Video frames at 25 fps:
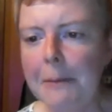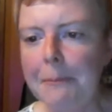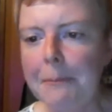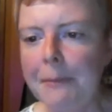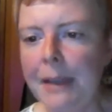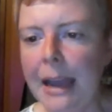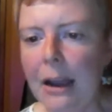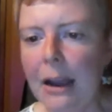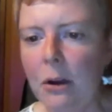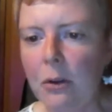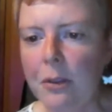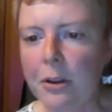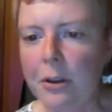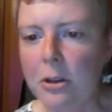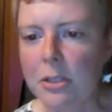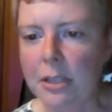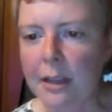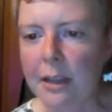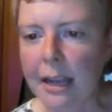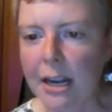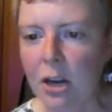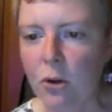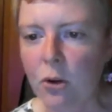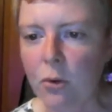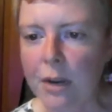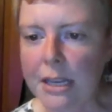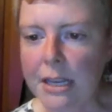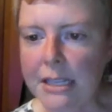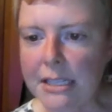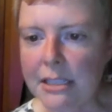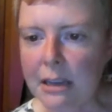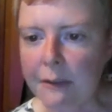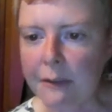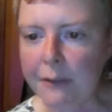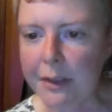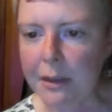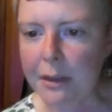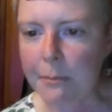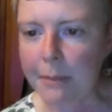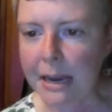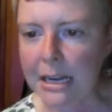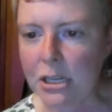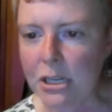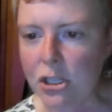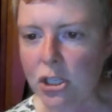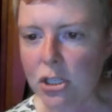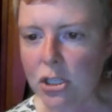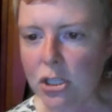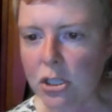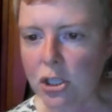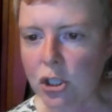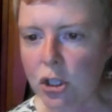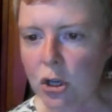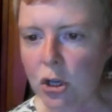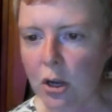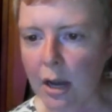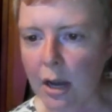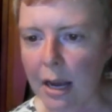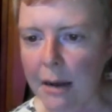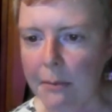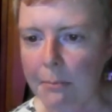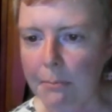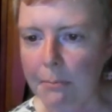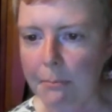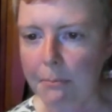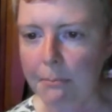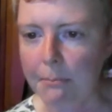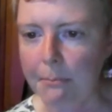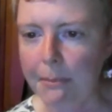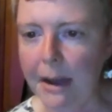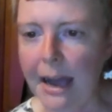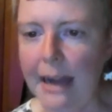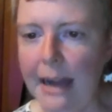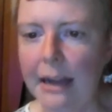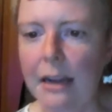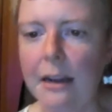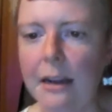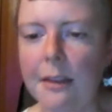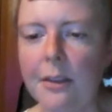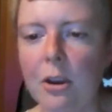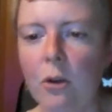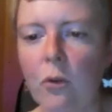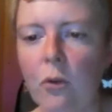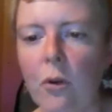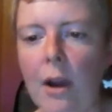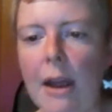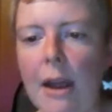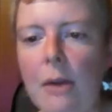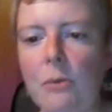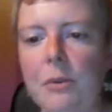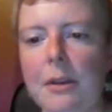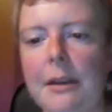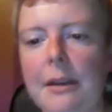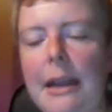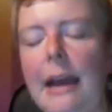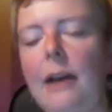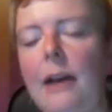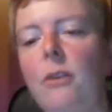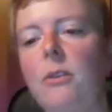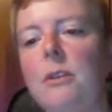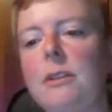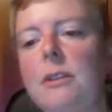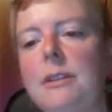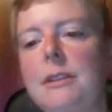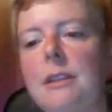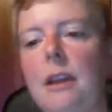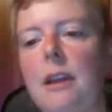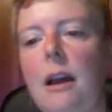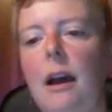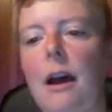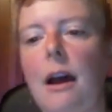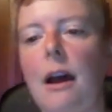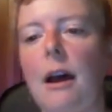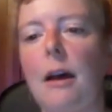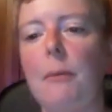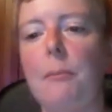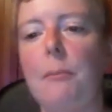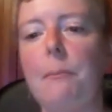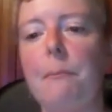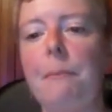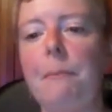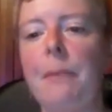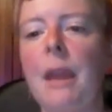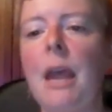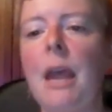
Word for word: Now there's a lot of green stuff at the base. Should I potted in the ground now. Uh,